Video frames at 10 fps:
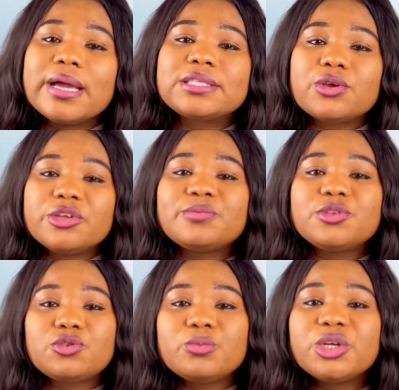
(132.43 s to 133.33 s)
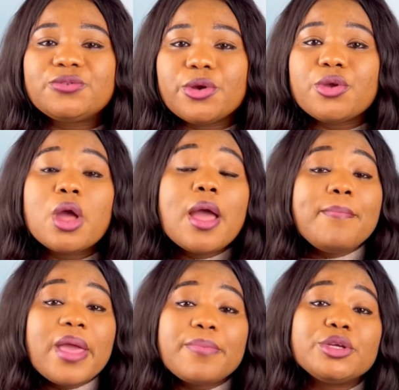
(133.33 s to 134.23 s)
it's going to be too much for you,
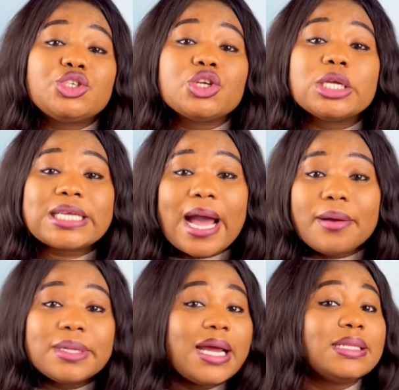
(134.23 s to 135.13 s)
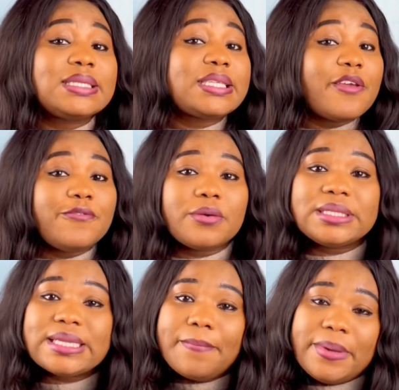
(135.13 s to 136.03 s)
maybe you should just calm down, save for a
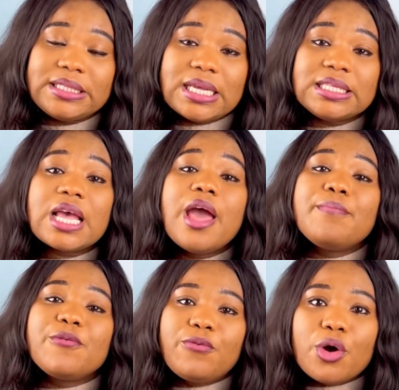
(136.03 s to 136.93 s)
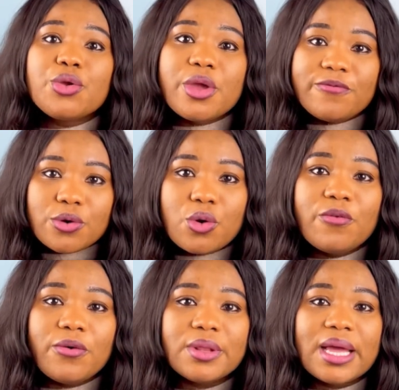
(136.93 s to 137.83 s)
10% before you even go
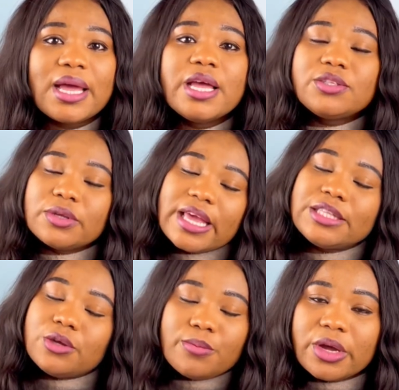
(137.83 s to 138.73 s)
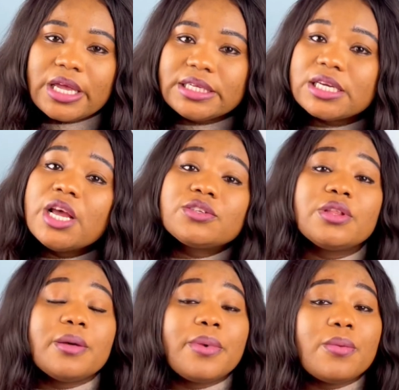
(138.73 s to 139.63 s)
further to get your mortgage. So
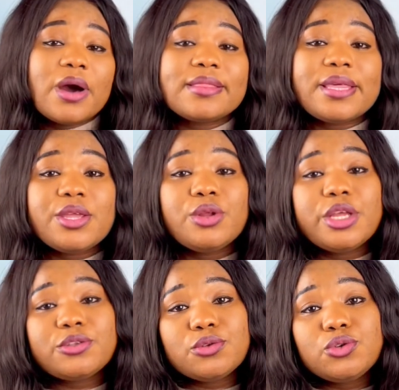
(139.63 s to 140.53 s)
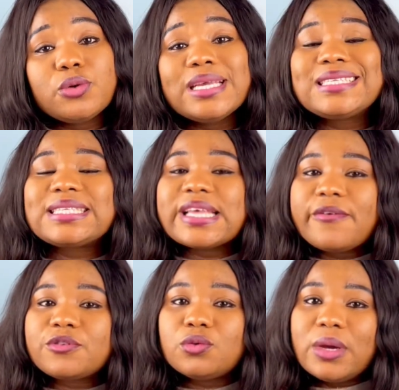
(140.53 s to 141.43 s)
number one thing you need to do is
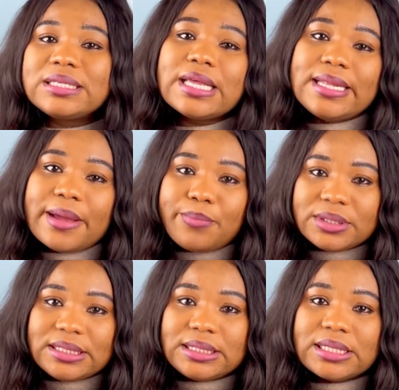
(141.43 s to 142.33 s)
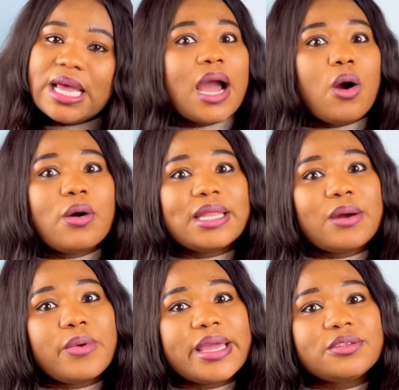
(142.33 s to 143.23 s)
save towards a deposit. There are
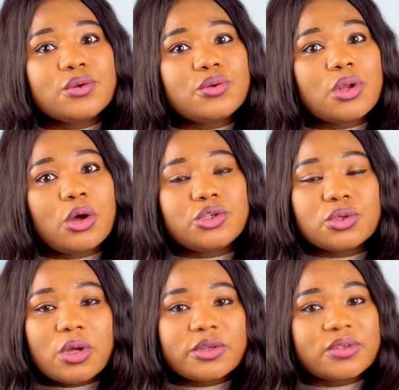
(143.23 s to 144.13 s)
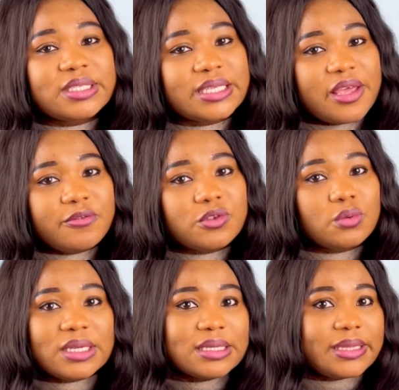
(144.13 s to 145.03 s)
other ways you could also save
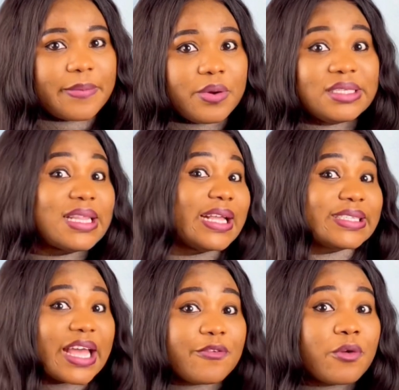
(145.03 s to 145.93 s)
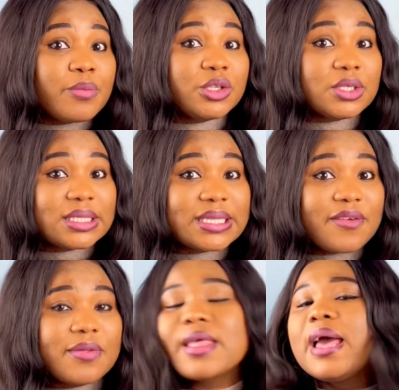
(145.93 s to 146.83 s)
towards a deposit aside from you just
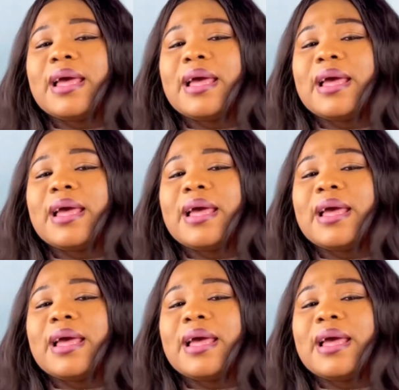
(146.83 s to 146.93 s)
saving.